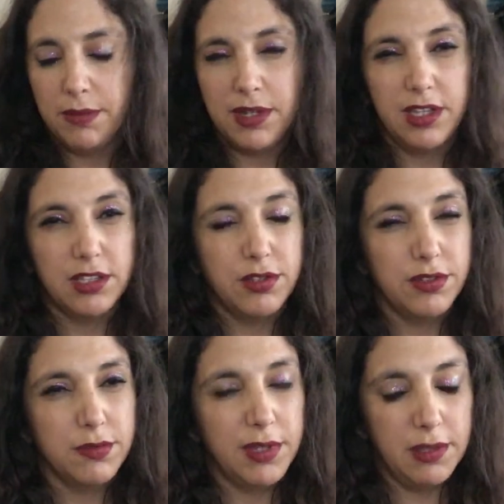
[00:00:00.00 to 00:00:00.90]
to get to
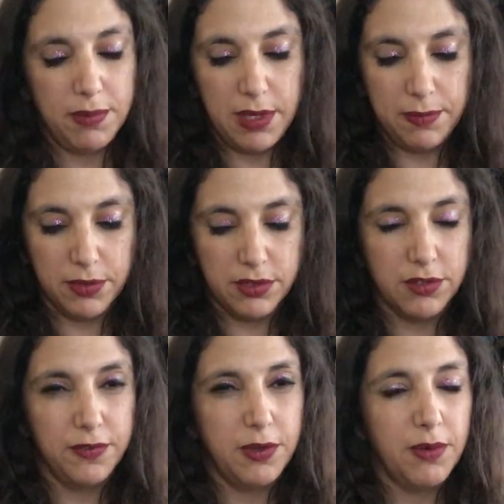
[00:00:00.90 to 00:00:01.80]
as many people. So
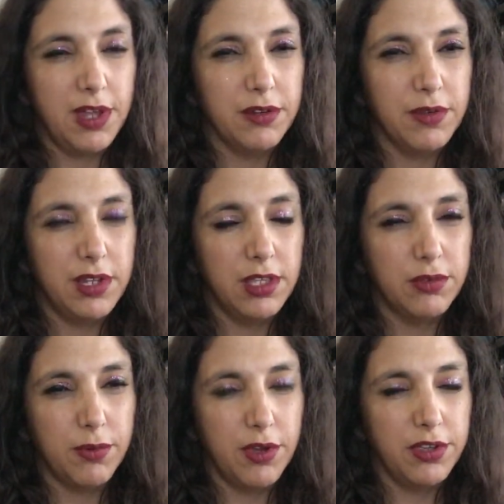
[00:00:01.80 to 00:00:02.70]
if you want a reading,
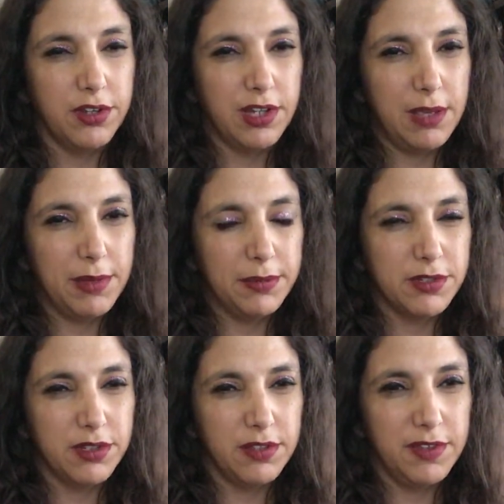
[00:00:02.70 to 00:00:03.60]
throw your name up
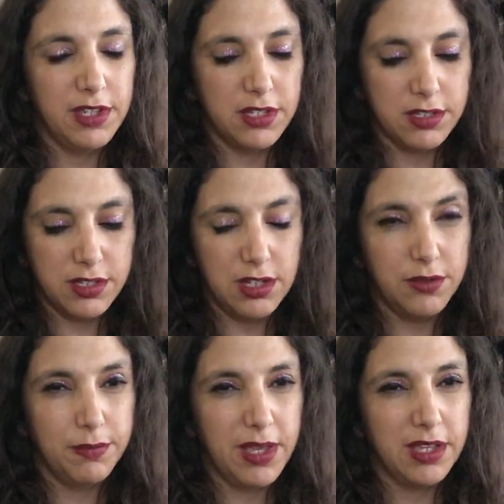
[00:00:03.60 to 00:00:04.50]
so Olivia can see you
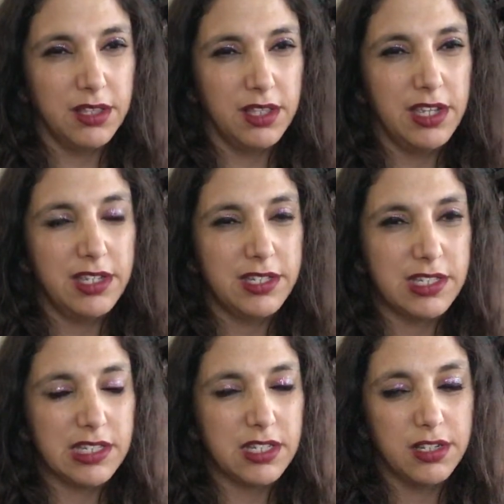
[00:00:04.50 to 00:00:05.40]
and make a
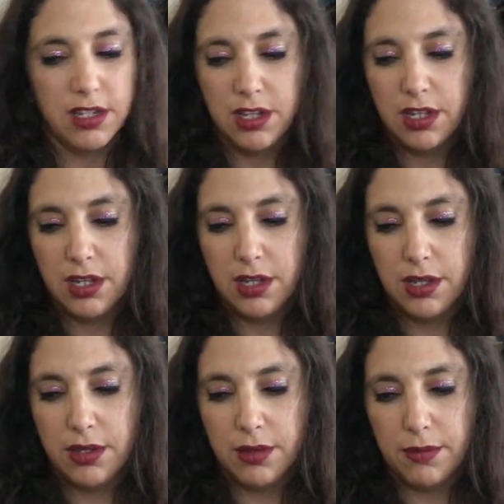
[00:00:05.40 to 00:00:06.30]
list.
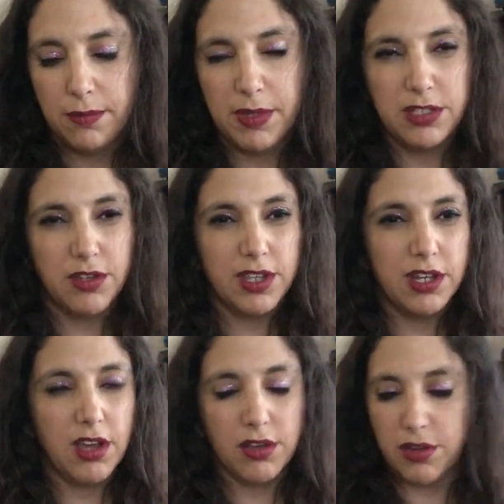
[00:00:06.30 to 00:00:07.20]
But don't get
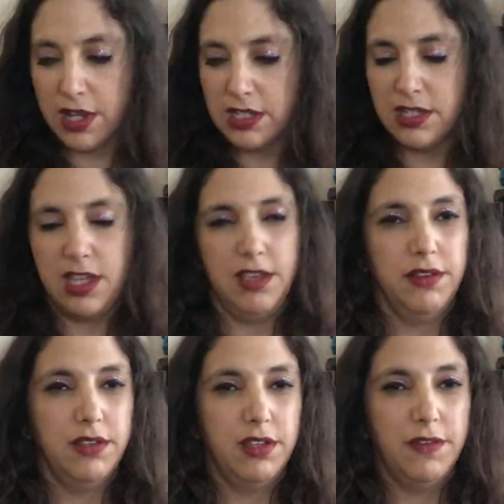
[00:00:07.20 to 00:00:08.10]
all crazy
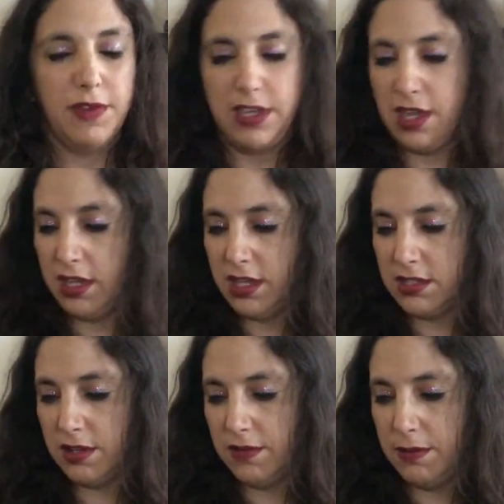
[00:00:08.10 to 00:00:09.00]
if I can't get
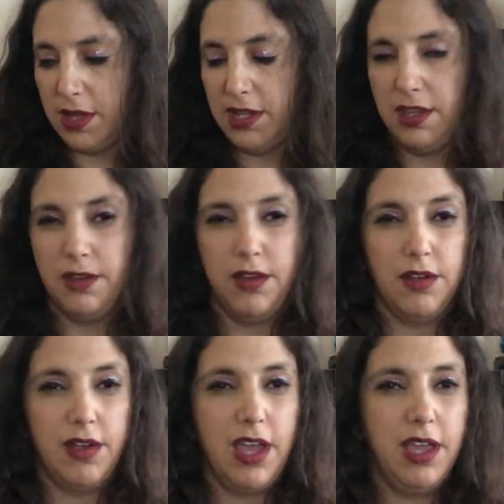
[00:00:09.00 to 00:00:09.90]
to everybody.
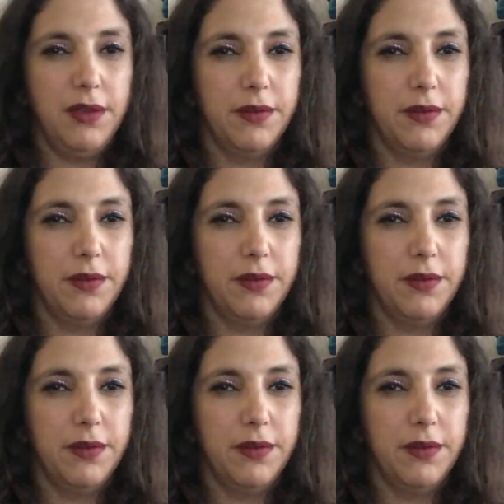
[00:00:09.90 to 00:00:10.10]
All right?